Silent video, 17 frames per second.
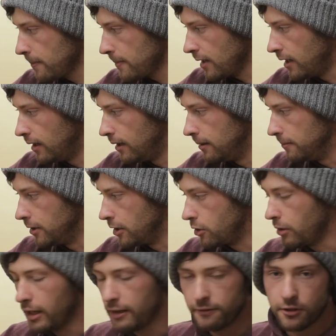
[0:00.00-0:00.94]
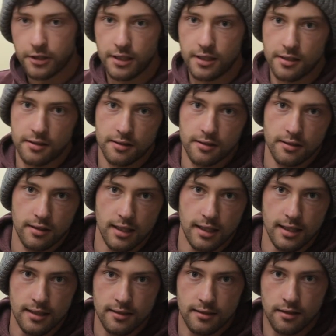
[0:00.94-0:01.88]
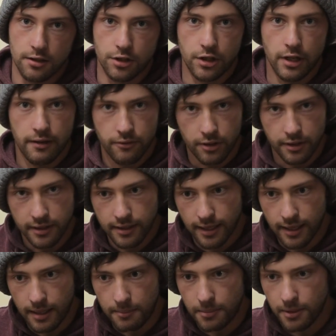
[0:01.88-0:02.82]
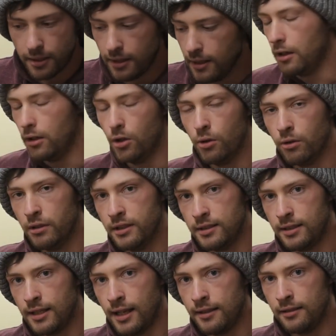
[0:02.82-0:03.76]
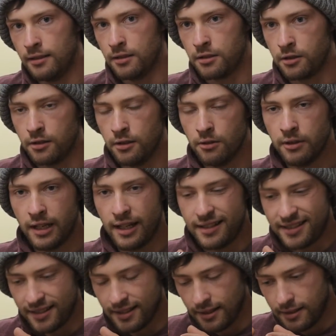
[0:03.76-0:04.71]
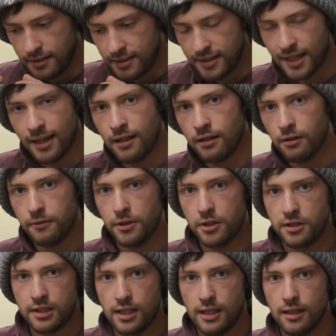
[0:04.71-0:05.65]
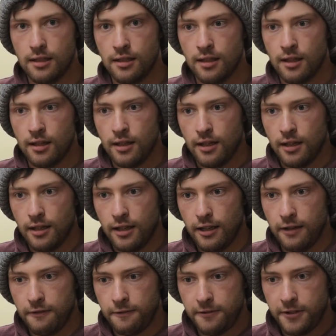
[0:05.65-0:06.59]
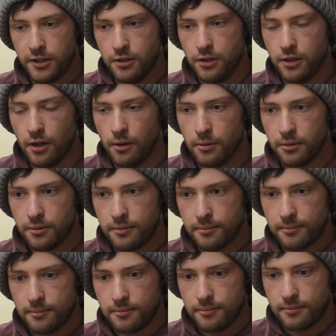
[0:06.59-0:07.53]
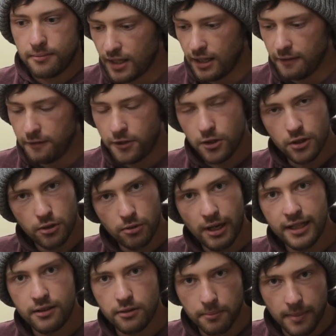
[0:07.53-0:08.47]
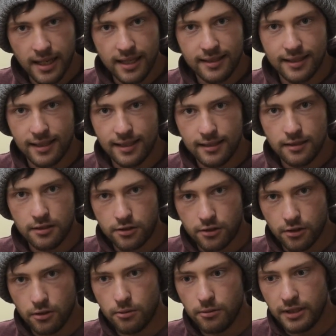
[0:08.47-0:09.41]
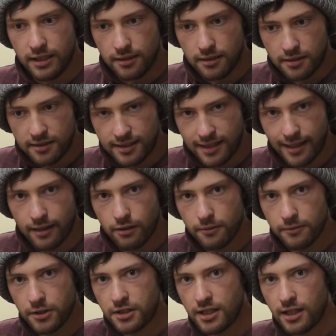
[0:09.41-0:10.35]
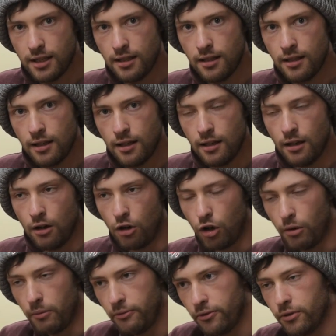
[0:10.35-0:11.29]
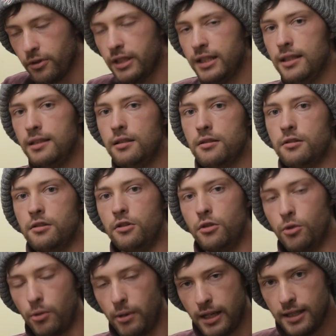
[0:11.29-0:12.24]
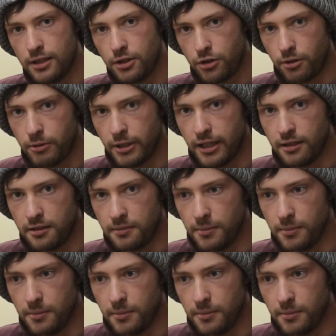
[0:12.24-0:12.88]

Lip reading: The track for this is the chevron type. The goal is that the snow that's at the center of the skid, if you try to maintain the snow in the center of the skid, hopefully it doesn't trench quite as